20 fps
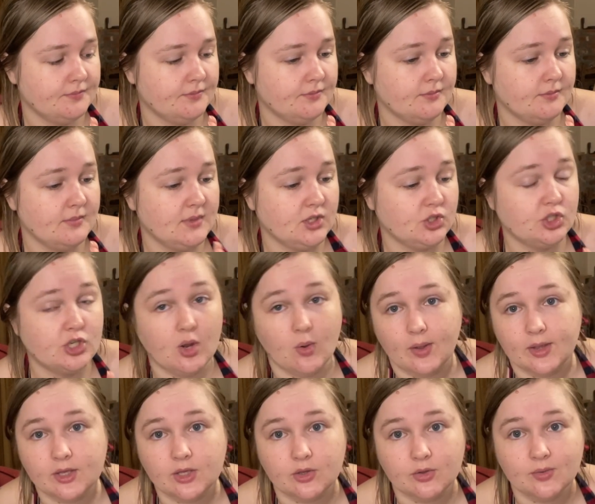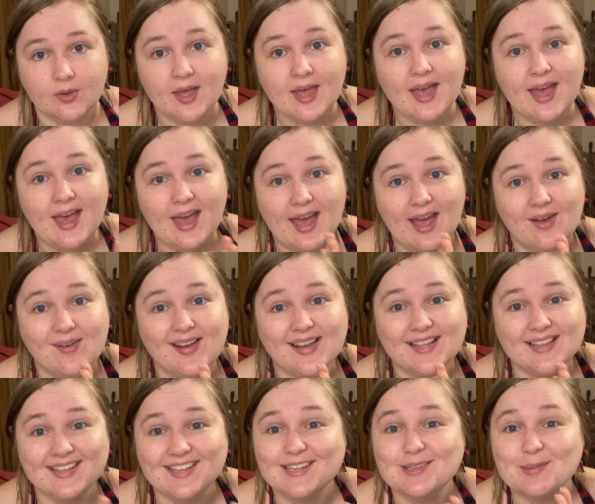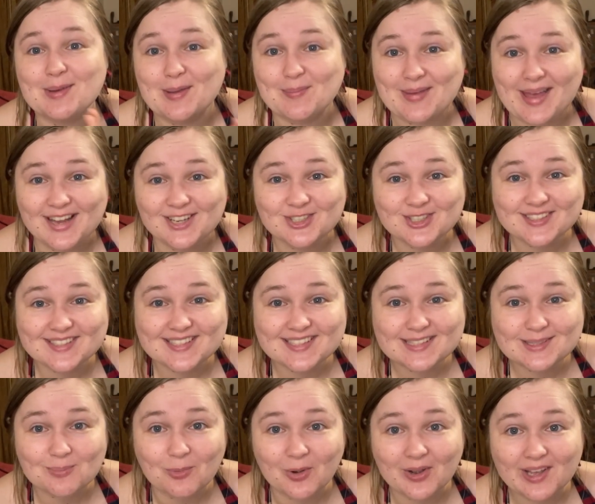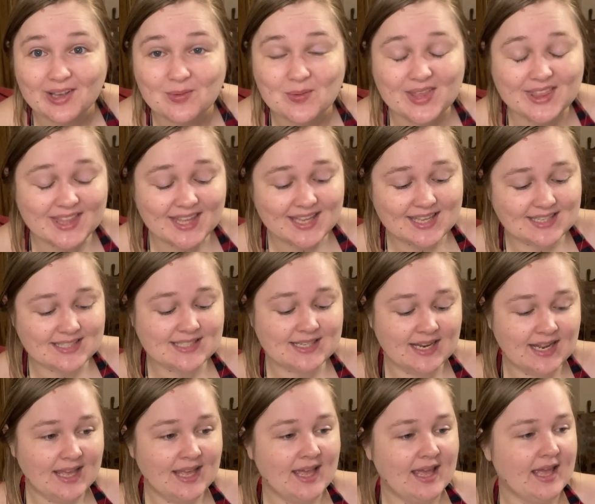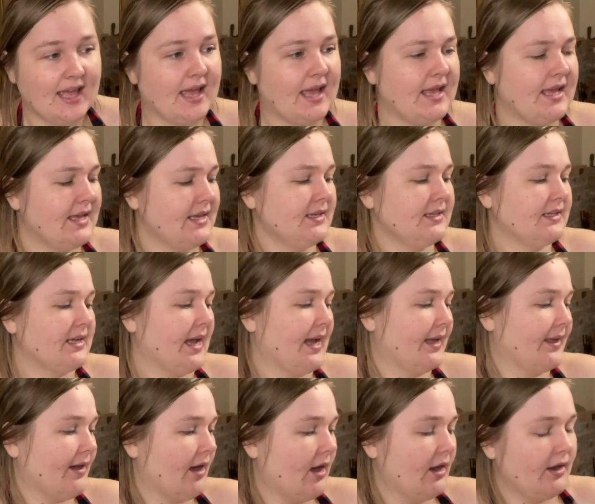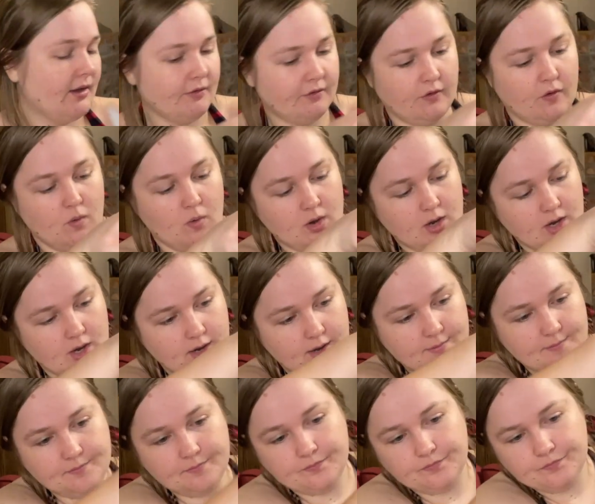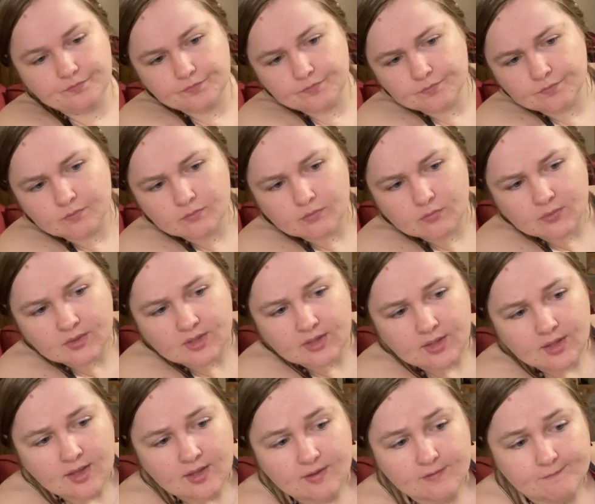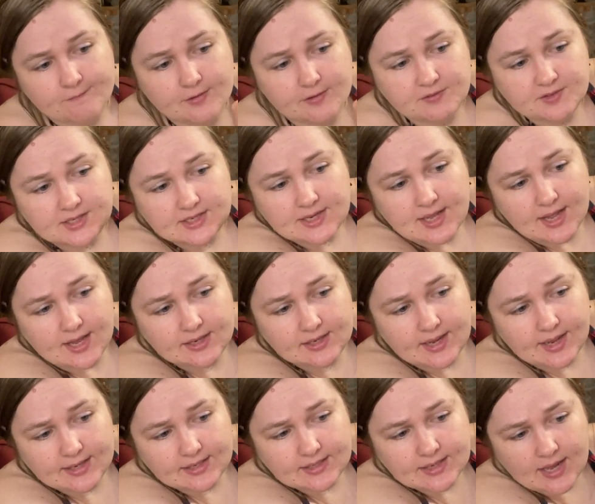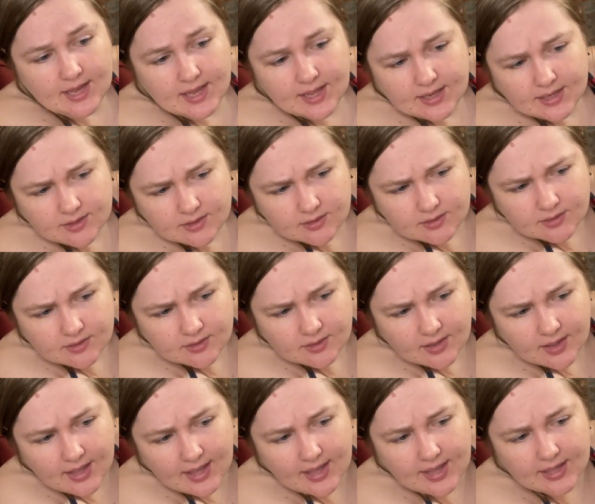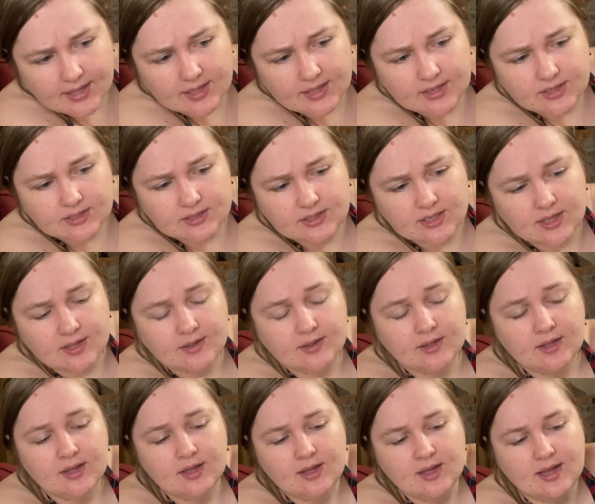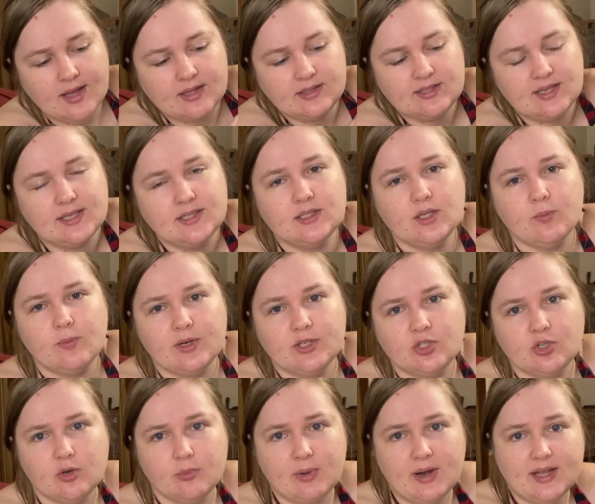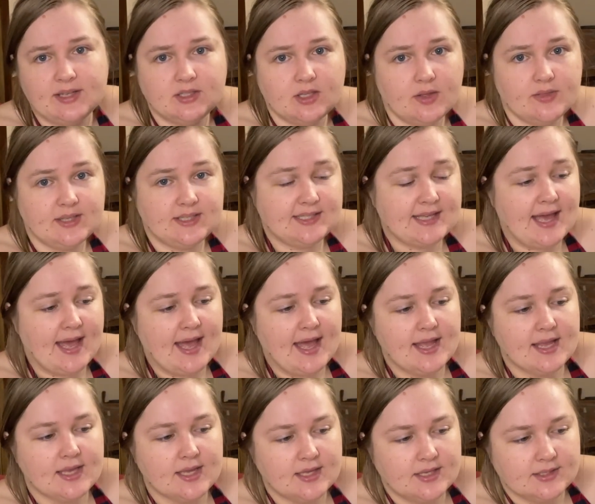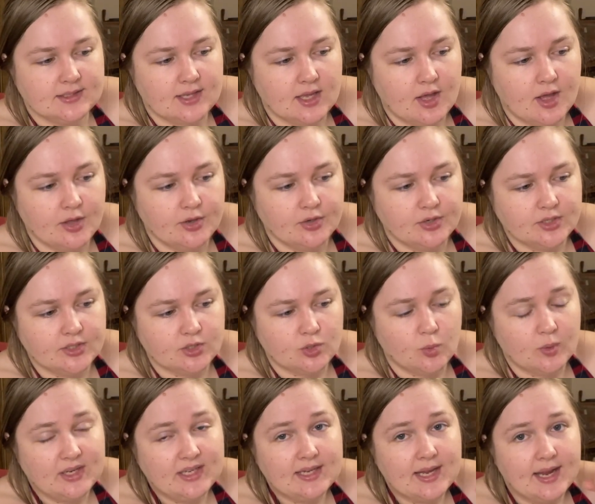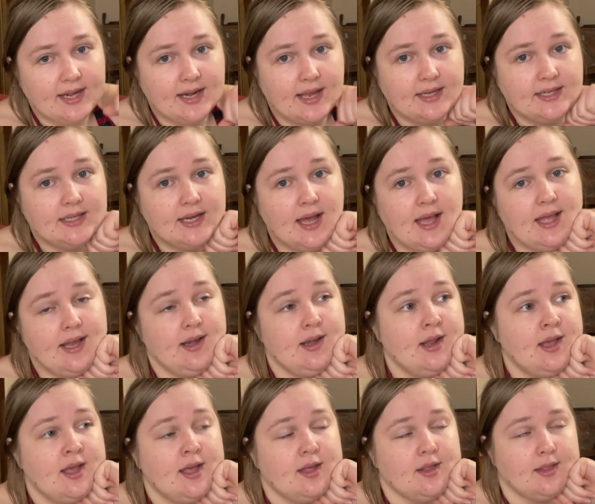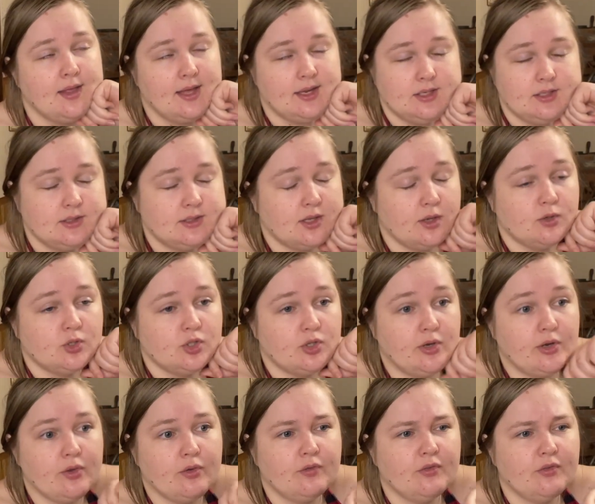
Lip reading: Me showing you how I cleaned my mattress this morning with it, and I got it for $59.99, and it says the original price on the tag is $129.99. That is so true.